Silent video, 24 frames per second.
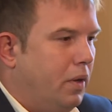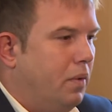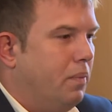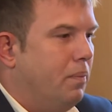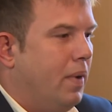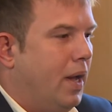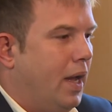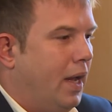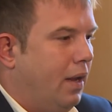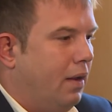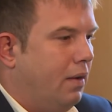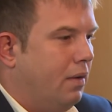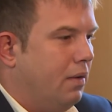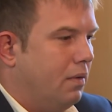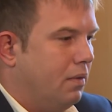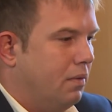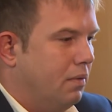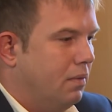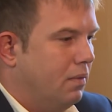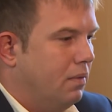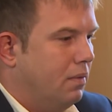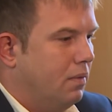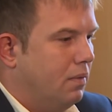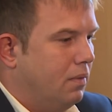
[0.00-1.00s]
you
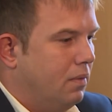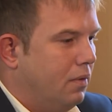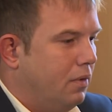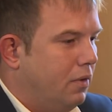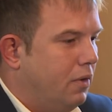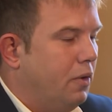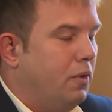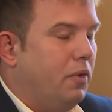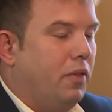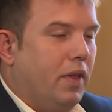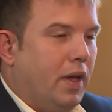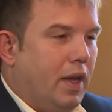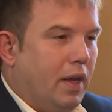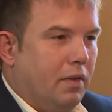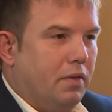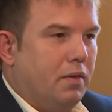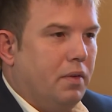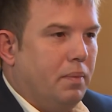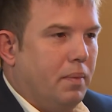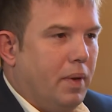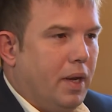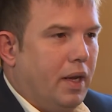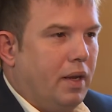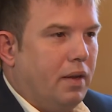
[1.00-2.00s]
do things
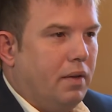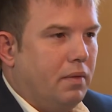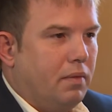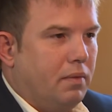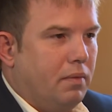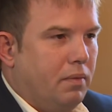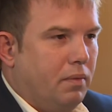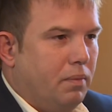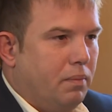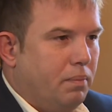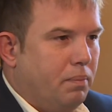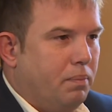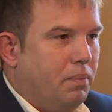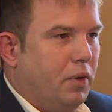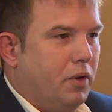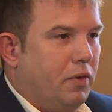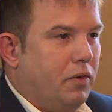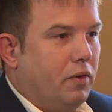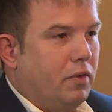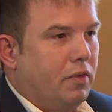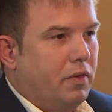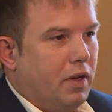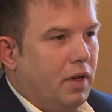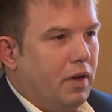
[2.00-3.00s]
to put
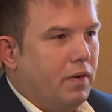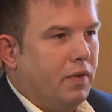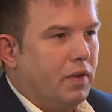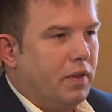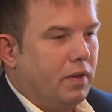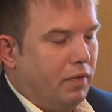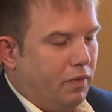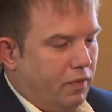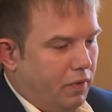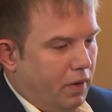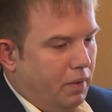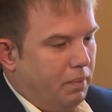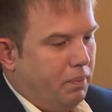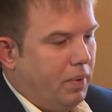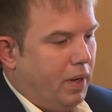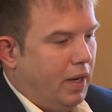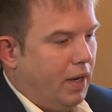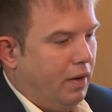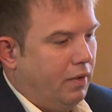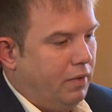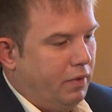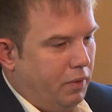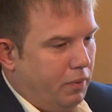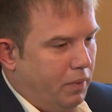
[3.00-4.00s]
yourself on the front
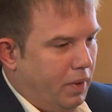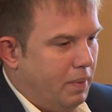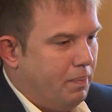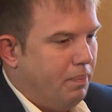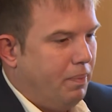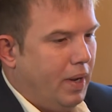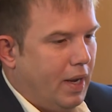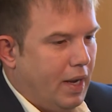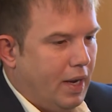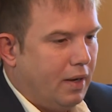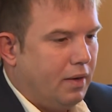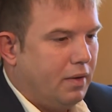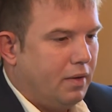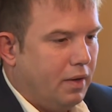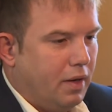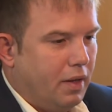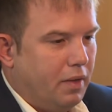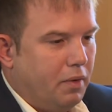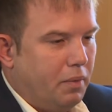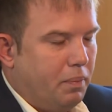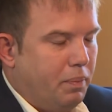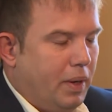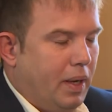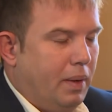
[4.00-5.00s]
page, you impact
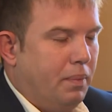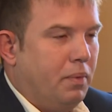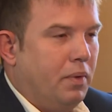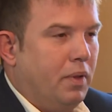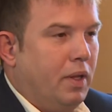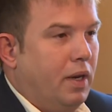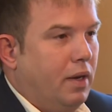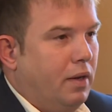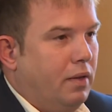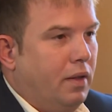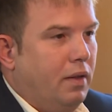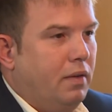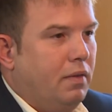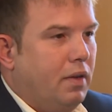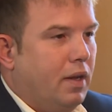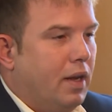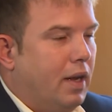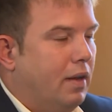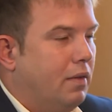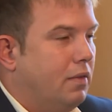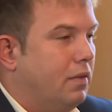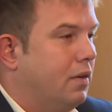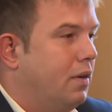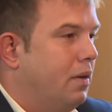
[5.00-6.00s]
other people, and in this
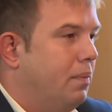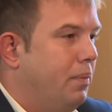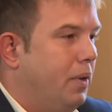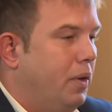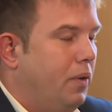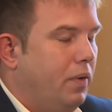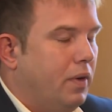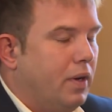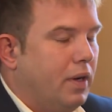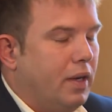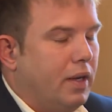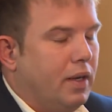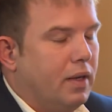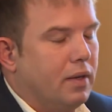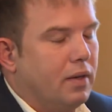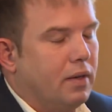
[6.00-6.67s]
case, a community.